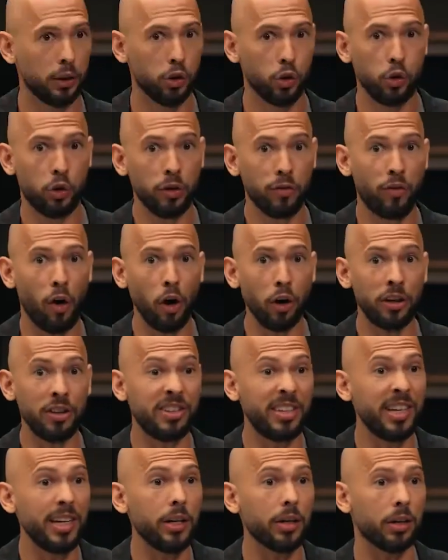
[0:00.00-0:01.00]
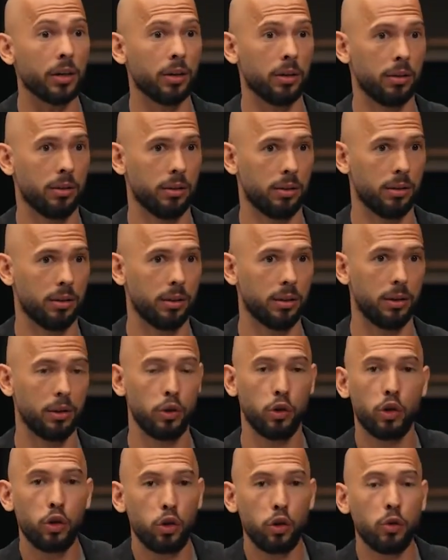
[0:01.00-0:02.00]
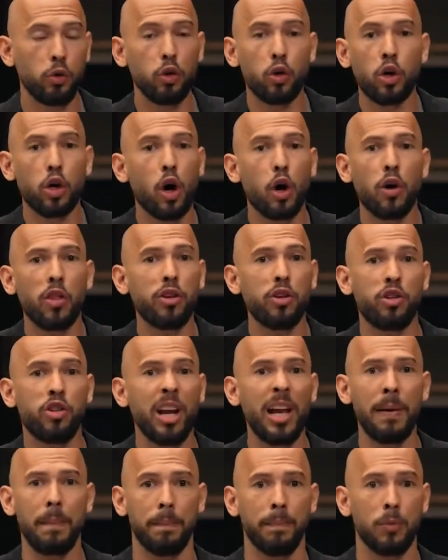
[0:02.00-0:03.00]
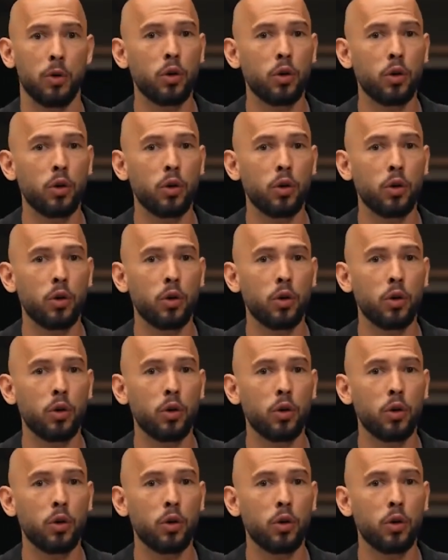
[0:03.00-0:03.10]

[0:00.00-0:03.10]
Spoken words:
You could volunteer. You could go to the gym.